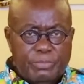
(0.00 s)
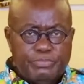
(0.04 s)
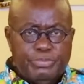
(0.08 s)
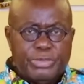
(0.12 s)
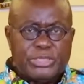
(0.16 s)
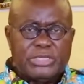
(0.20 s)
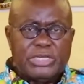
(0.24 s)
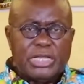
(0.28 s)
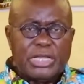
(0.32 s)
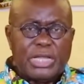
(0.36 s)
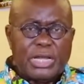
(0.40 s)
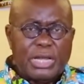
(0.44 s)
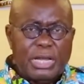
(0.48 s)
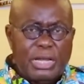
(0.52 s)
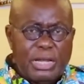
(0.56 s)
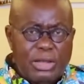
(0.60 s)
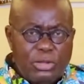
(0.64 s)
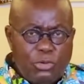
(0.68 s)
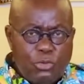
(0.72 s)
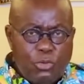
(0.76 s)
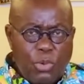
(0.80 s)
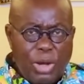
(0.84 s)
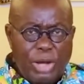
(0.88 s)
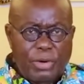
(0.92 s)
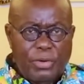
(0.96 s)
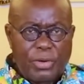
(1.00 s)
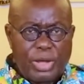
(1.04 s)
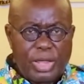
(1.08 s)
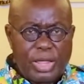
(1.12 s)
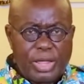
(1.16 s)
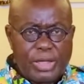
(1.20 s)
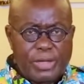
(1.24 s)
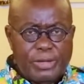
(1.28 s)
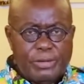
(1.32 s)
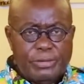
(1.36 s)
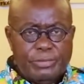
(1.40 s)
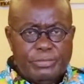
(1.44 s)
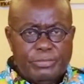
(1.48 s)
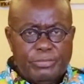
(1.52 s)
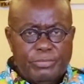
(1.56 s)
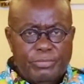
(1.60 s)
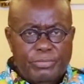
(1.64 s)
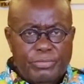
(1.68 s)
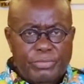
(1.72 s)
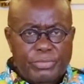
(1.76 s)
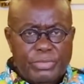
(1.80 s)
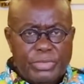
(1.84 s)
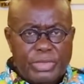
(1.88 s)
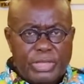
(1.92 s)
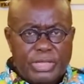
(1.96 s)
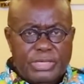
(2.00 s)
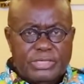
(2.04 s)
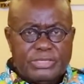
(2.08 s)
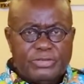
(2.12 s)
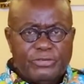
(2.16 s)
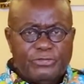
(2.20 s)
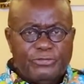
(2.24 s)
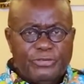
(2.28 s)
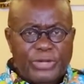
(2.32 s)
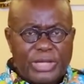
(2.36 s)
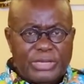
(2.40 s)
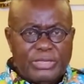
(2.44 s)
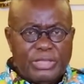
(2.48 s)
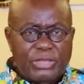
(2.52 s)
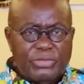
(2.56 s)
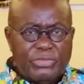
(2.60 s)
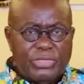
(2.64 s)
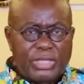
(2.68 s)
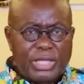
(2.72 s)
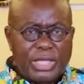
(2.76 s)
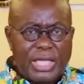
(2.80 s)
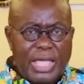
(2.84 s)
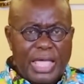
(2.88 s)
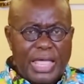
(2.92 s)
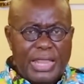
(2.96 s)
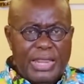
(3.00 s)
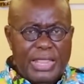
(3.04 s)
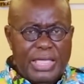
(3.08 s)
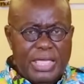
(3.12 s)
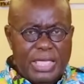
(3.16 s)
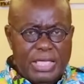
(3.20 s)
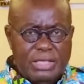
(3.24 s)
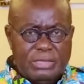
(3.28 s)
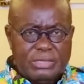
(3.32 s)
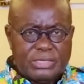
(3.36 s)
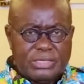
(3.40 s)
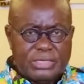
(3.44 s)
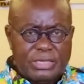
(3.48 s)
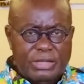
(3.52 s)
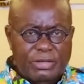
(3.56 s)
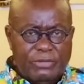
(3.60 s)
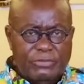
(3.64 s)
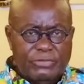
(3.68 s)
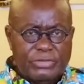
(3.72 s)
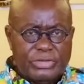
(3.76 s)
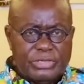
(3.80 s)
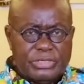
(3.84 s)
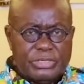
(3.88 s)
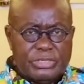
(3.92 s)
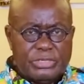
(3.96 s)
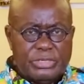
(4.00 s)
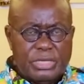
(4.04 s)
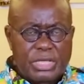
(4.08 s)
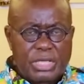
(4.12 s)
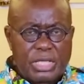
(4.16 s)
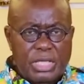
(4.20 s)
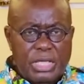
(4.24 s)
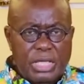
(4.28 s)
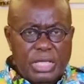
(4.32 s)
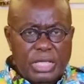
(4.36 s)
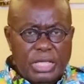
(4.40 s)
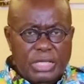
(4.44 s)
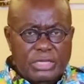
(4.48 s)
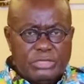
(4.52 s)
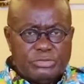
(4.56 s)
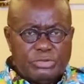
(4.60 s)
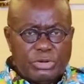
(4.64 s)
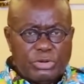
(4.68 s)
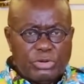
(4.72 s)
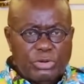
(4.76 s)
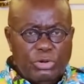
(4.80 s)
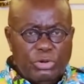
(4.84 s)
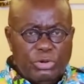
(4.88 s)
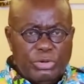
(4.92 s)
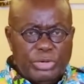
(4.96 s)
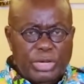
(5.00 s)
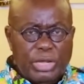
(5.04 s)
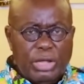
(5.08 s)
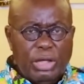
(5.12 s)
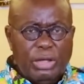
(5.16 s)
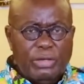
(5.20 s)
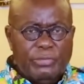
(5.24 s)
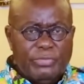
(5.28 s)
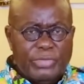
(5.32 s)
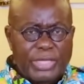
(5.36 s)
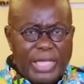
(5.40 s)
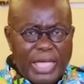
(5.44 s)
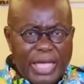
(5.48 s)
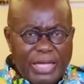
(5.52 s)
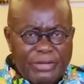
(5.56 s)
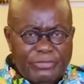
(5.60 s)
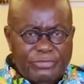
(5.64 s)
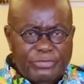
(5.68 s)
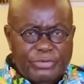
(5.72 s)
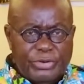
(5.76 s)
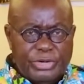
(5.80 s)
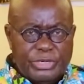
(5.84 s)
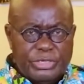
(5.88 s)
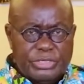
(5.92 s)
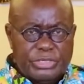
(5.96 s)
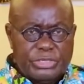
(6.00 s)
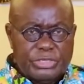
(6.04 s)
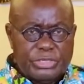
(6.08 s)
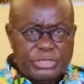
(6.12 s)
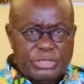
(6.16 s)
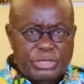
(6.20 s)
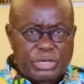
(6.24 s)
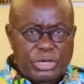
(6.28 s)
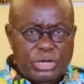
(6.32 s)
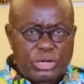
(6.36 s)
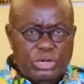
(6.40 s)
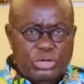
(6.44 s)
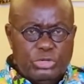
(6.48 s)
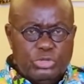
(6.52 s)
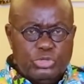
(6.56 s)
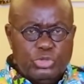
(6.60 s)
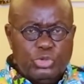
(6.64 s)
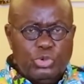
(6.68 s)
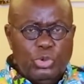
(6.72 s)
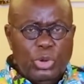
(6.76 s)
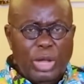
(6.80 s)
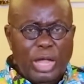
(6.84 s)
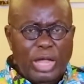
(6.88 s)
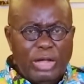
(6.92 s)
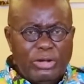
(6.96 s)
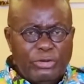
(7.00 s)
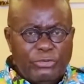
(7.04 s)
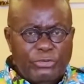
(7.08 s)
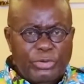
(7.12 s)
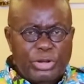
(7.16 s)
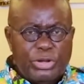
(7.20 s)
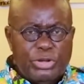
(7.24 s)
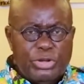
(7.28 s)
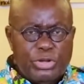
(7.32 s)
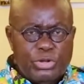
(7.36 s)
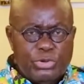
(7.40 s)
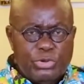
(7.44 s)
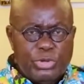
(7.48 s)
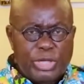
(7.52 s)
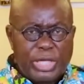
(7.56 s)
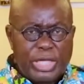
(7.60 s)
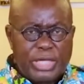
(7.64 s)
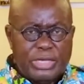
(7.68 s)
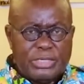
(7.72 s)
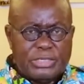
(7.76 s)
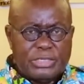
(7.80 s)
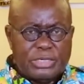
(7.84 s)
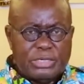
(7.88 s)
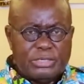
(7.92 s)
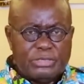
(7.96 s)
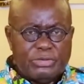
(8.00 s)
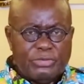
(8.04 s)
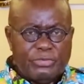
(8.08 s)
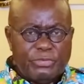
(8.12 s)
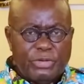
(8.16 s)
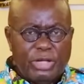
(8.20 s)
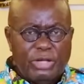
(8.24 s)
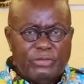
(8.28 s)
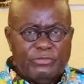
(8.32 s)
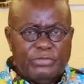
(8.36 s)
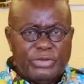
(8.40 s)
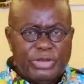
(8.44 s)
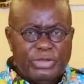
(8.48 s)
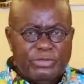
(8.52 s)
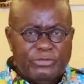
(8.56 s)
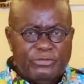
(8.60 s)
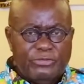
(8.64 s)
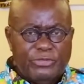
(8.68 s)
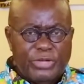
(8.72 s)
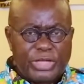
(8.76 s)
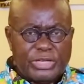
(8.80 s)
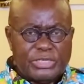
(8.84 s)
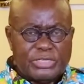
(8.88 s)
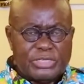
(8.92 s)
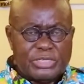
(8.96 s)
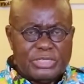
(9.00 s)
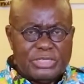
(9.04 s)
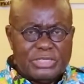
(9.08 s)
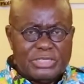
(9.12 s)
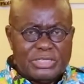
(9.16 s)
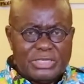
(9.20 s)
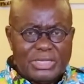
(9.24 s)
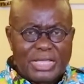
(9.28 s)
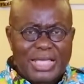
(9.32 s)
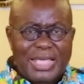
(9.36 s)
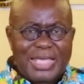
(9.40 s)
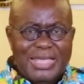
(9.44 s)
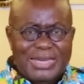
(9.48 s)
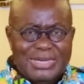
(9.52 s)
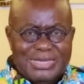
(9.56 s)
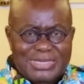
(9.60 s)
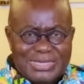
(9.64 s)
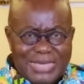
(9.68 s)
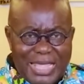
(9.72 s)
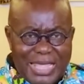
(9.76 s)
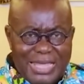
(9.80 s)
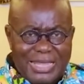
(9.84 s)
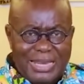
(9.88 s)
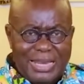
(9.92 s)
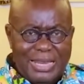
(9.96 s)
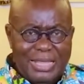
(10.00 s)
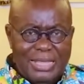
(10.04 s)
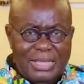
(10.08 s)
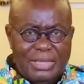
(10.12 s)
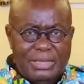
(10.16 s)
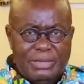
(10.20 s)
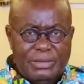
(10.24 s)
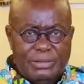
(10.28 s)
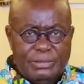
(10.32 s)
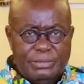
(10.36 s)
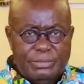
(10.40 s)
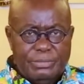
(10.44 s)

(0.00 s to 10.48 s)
Particularly worrying is the fact that the Ghana Health Service is recording on the average 200 new cases of COVID infections daily.